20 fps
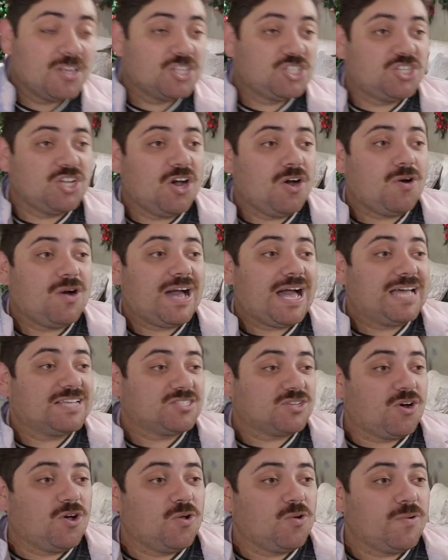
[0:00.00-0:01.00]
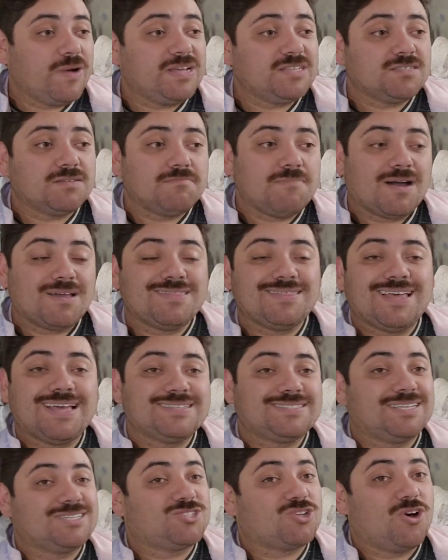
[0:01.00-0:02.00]
So, as always,
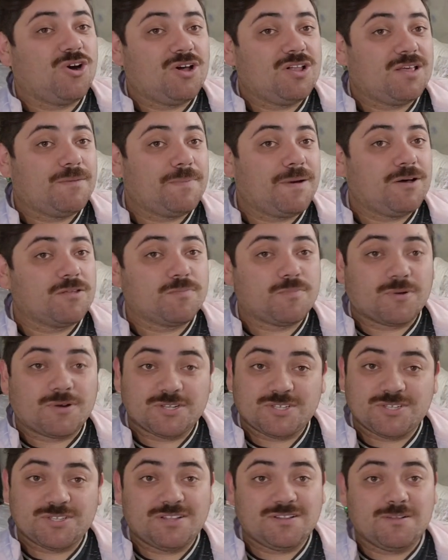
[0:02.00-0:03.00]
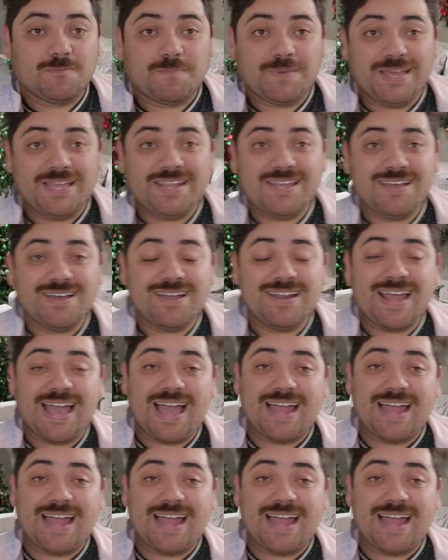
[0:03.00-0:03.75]
Mondays is all about personal opinion.